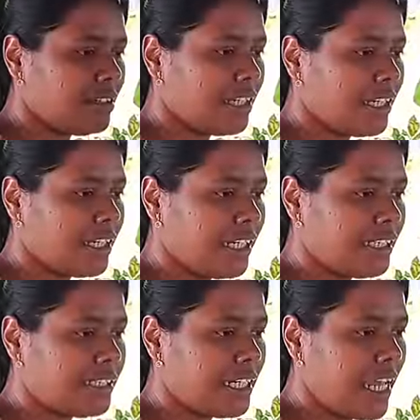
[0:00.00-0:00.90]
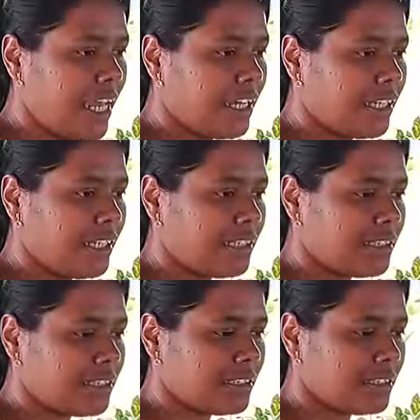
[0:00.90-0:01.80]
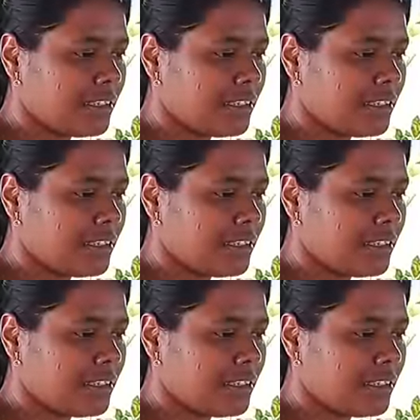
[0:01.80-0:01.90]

decrease and I increase.